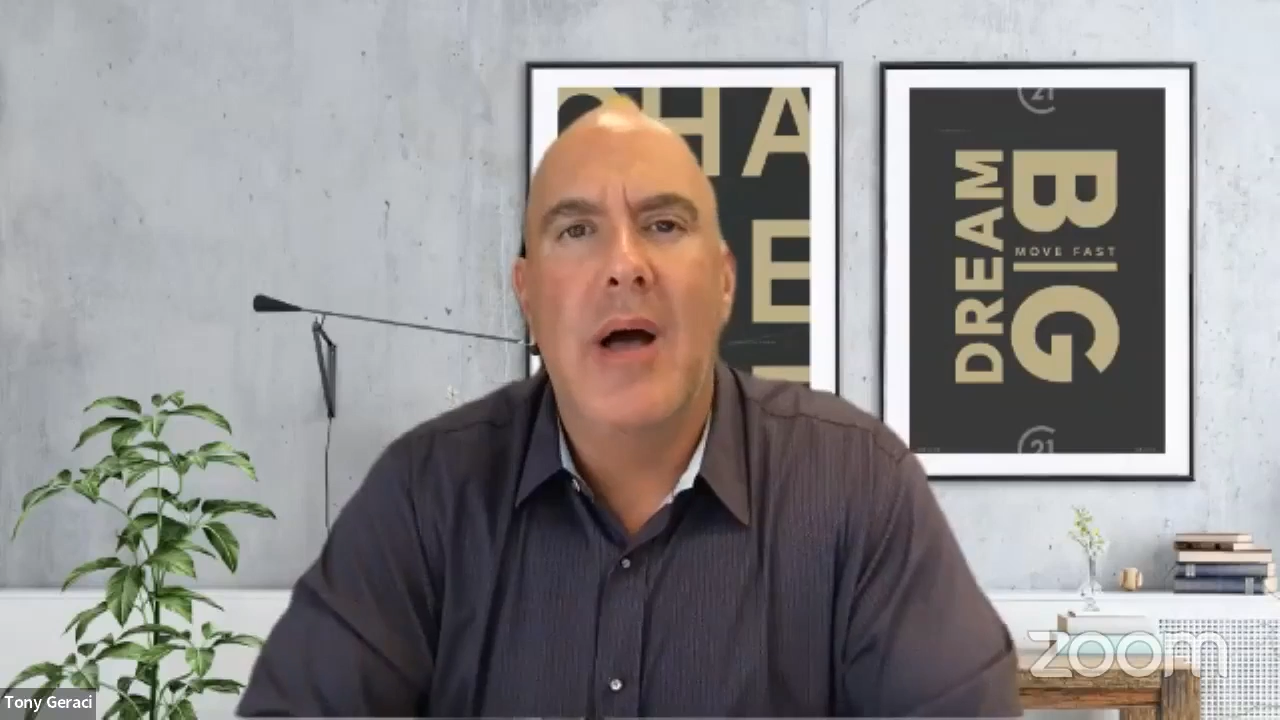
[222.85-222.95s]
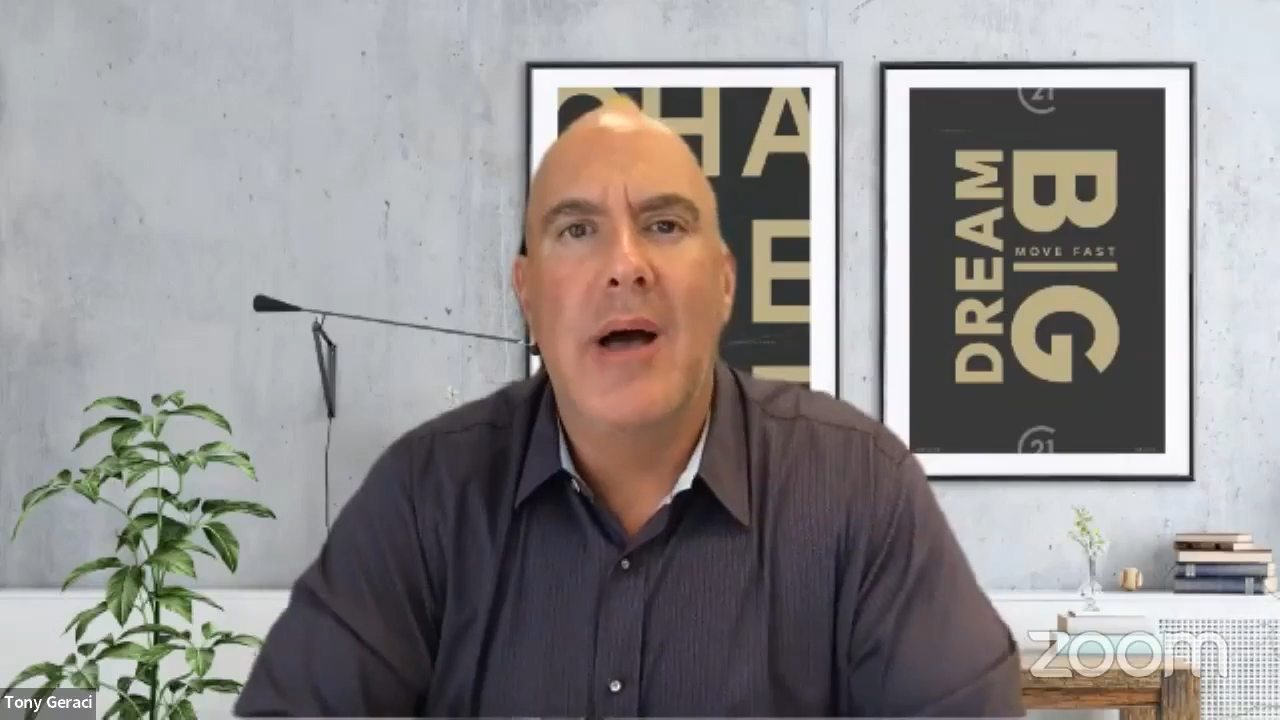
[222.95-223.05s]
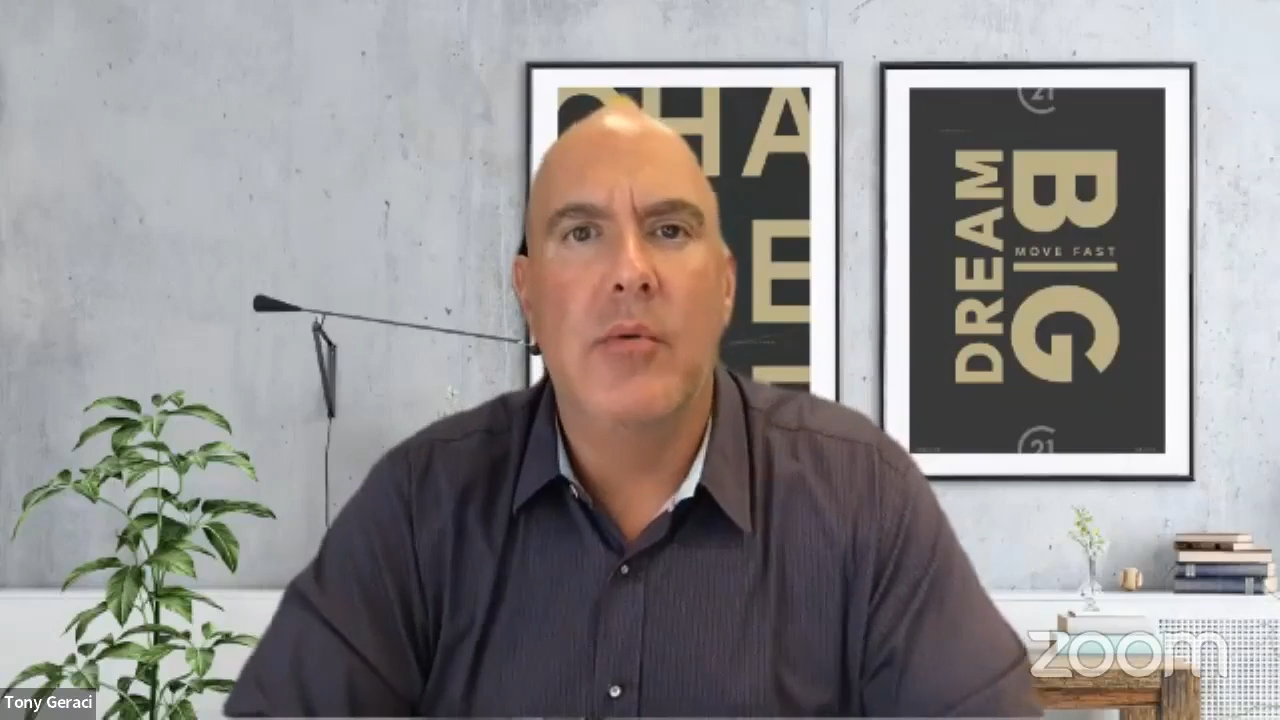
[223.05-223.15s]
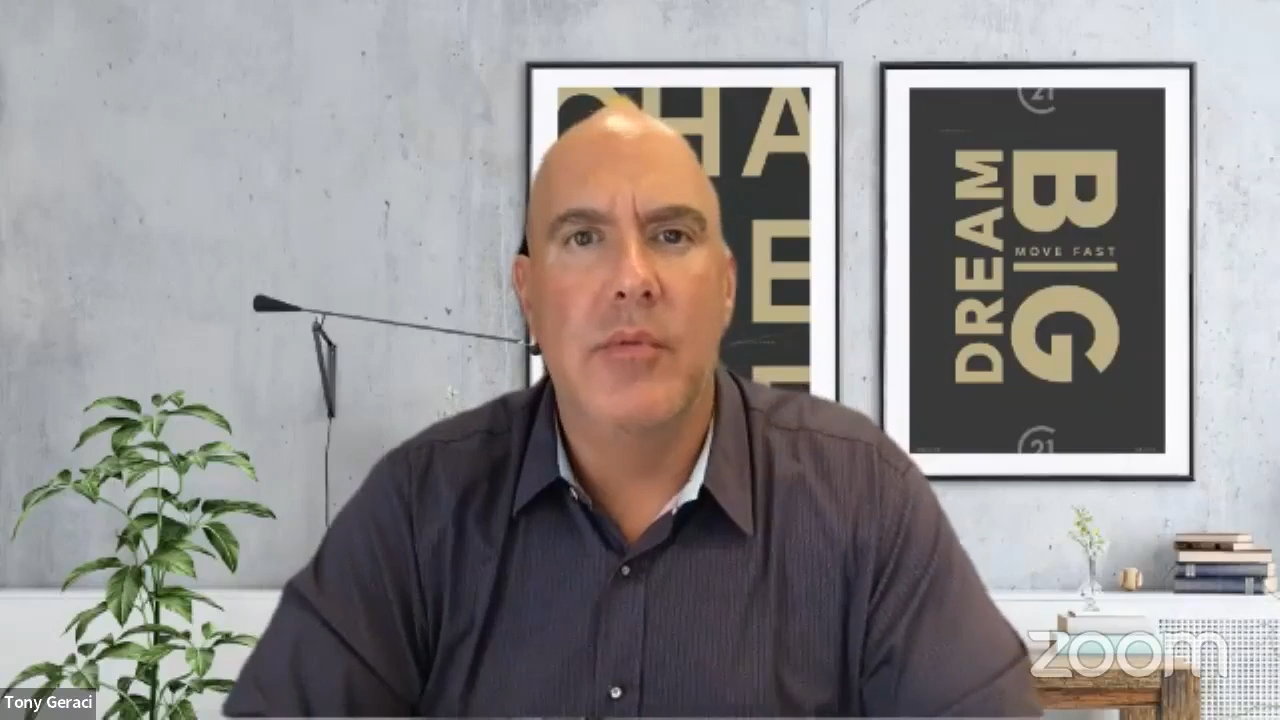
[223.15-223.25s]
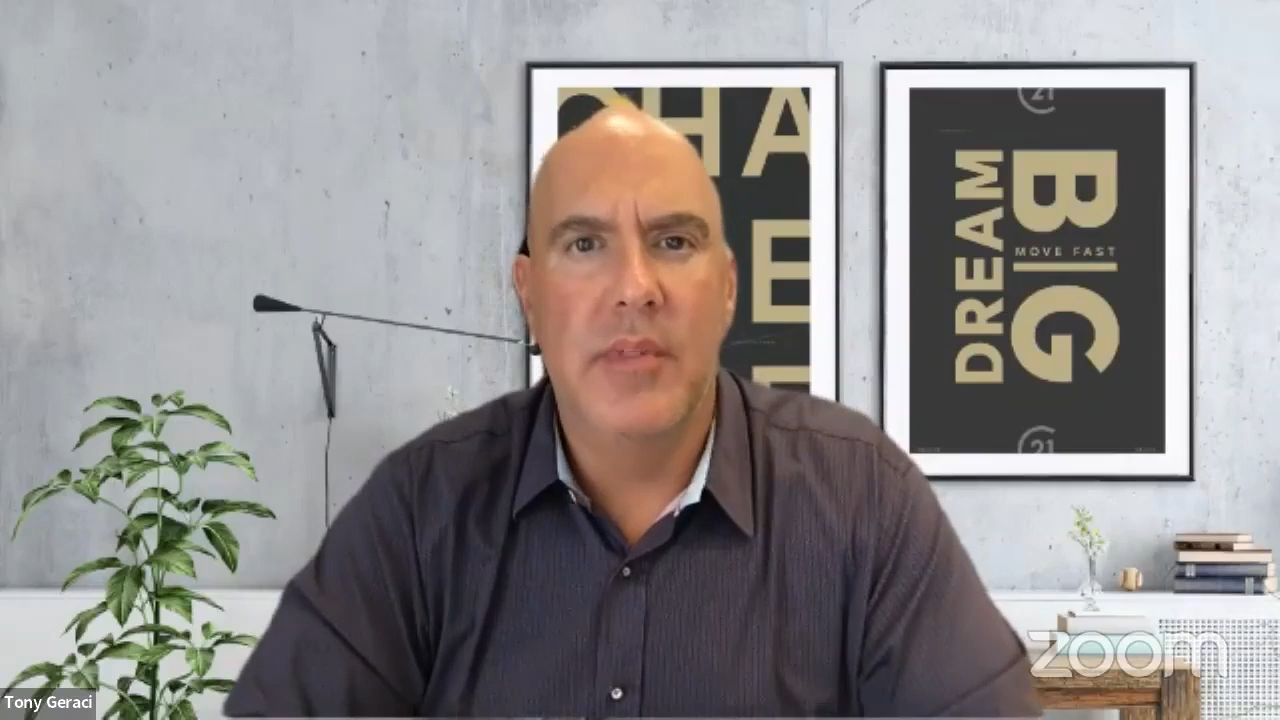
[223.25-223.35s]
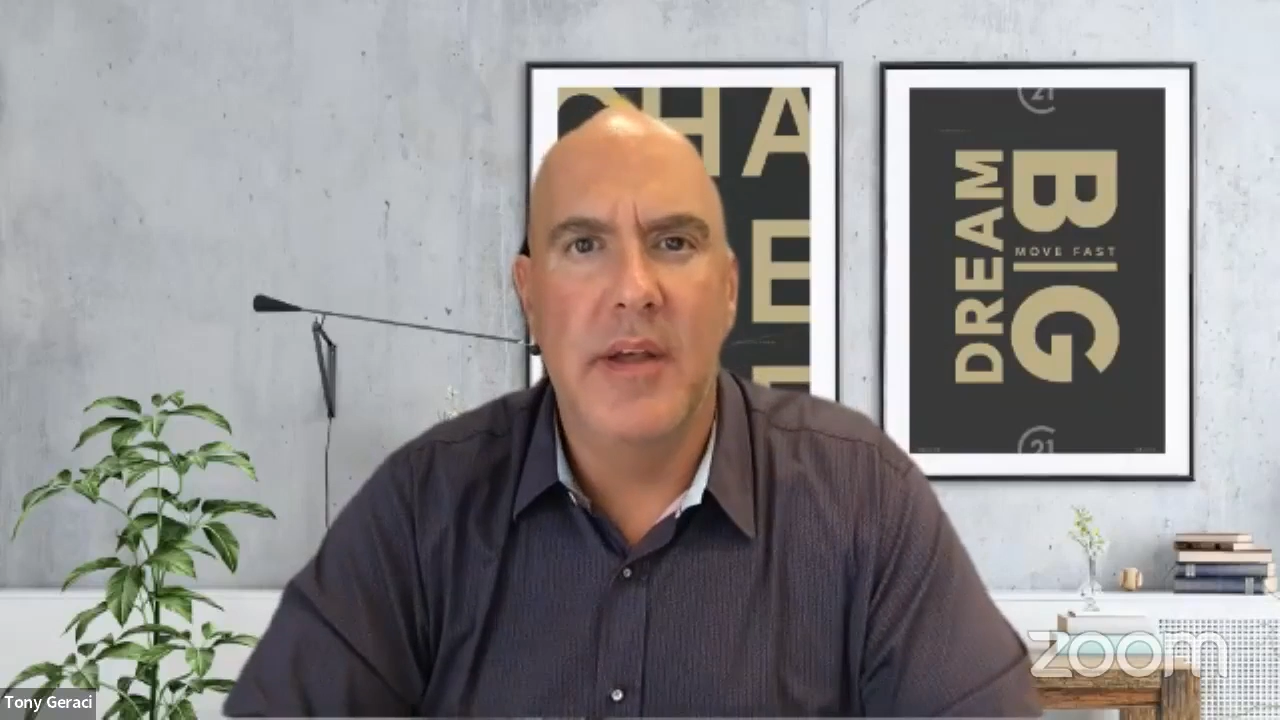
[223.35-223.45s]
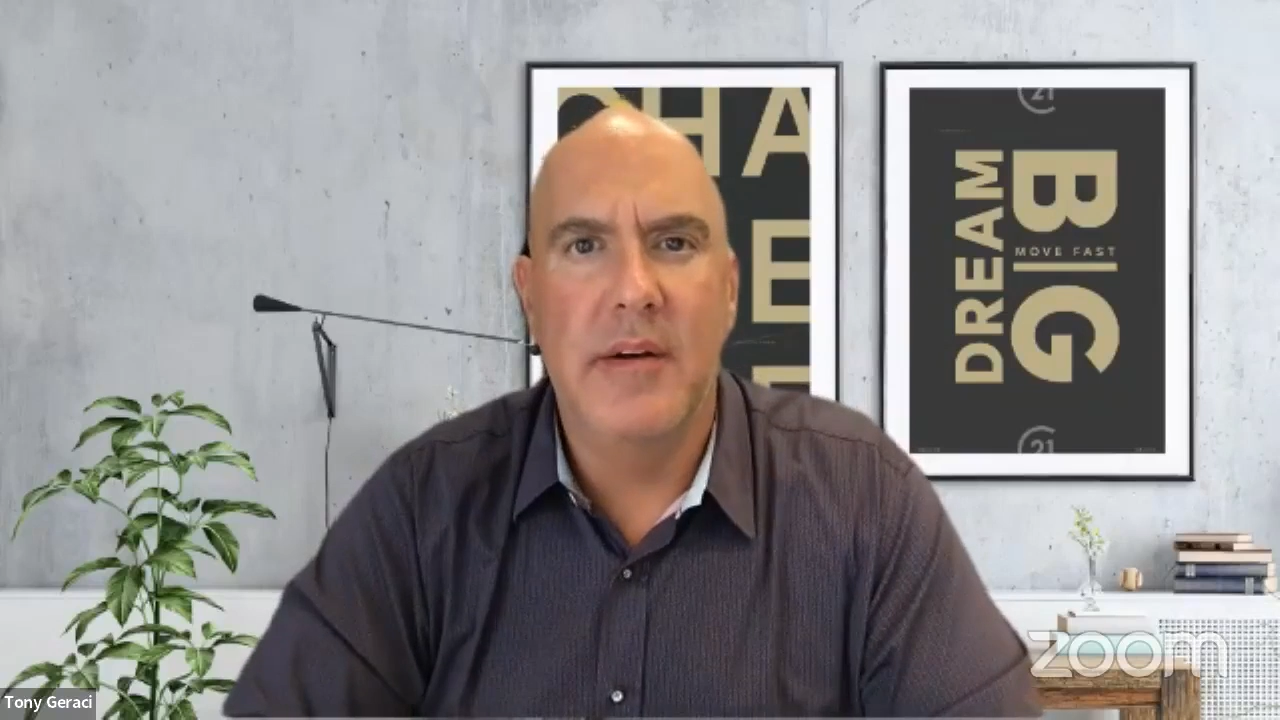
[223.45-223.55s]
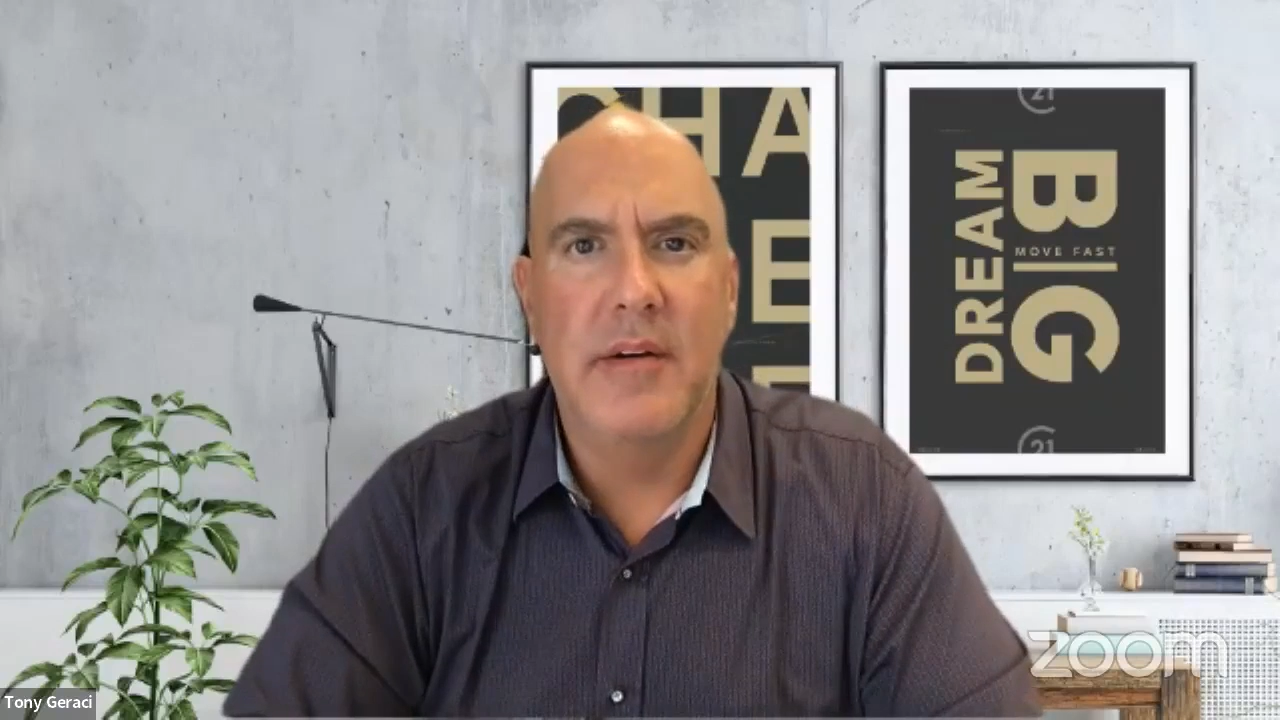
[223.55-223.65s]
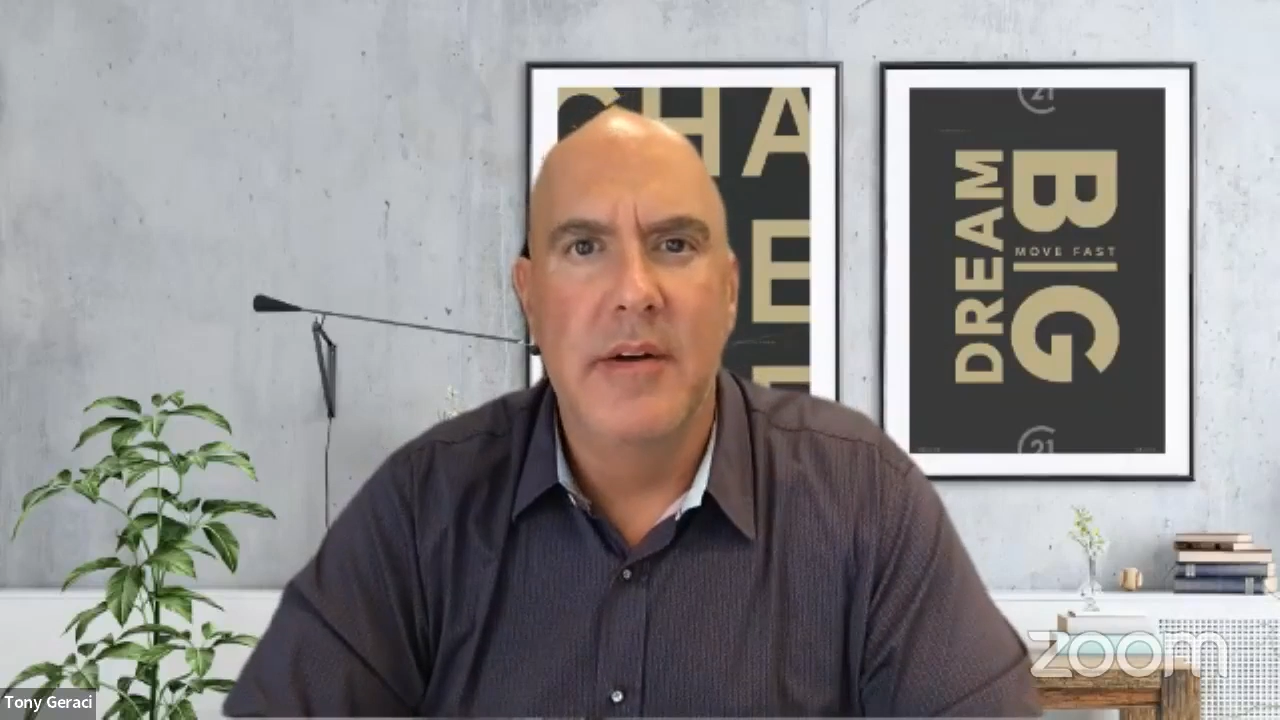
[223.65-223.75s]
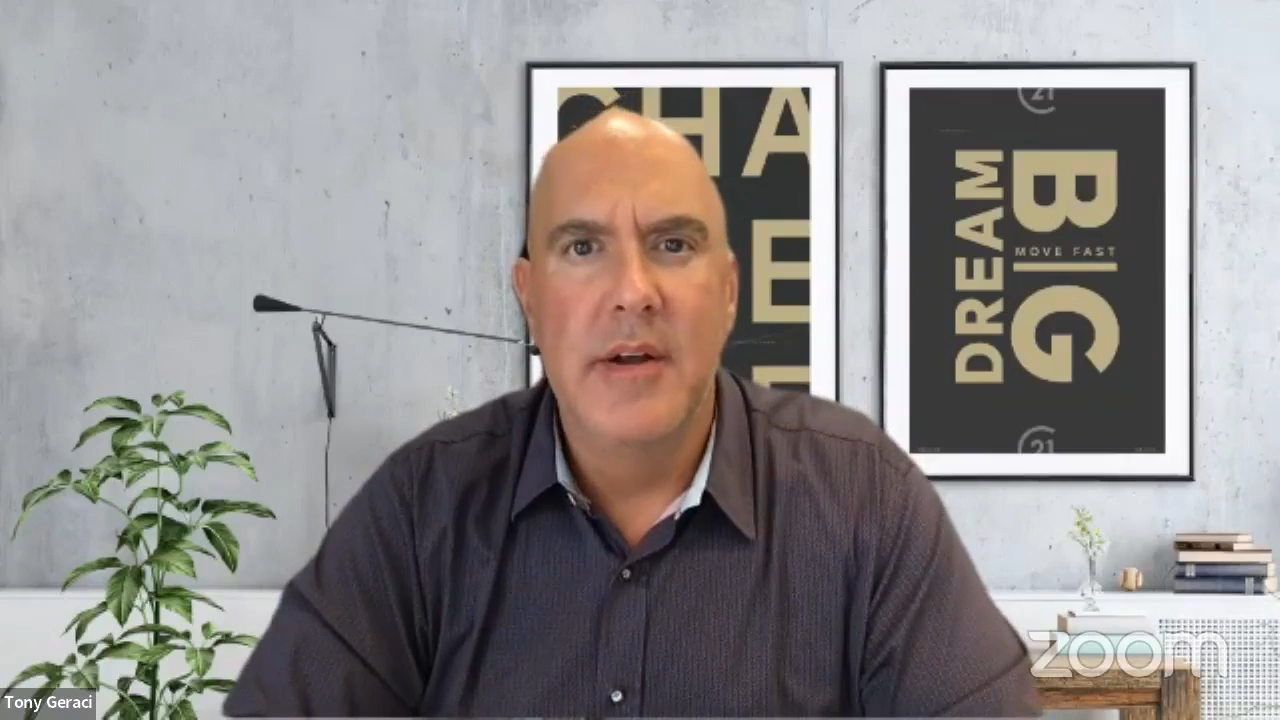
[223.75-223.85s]
out
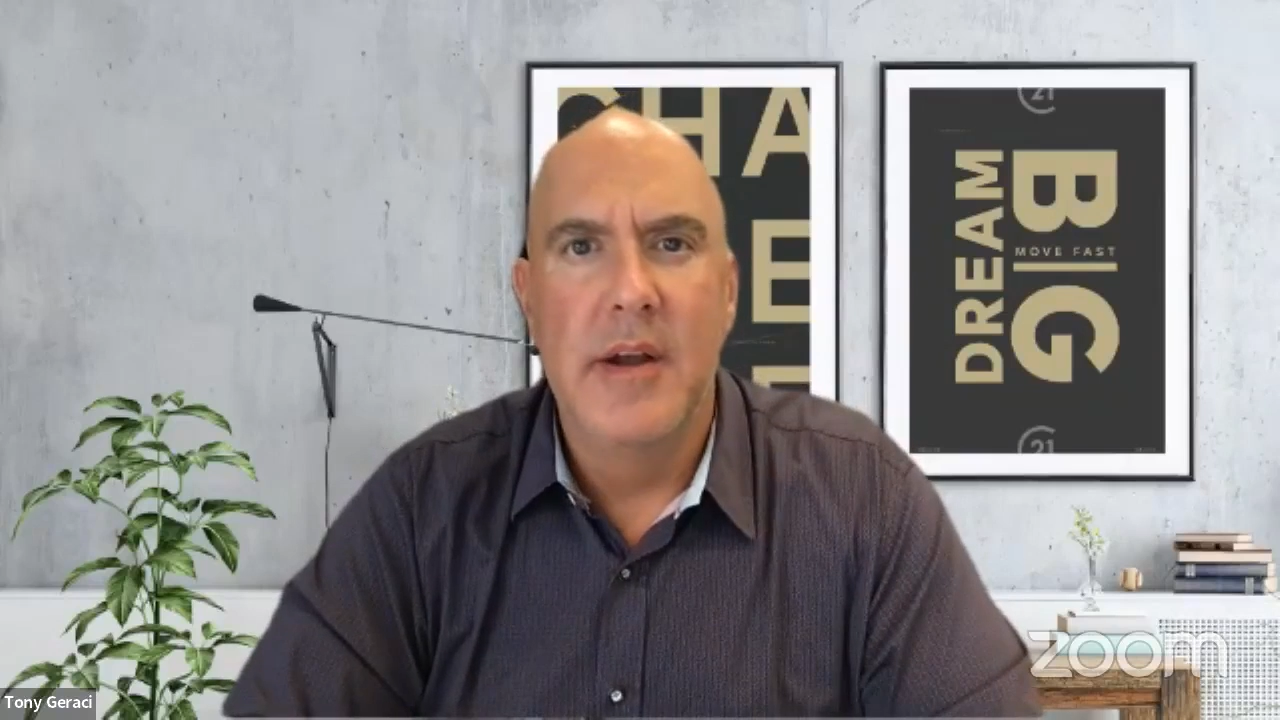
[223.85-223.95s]
there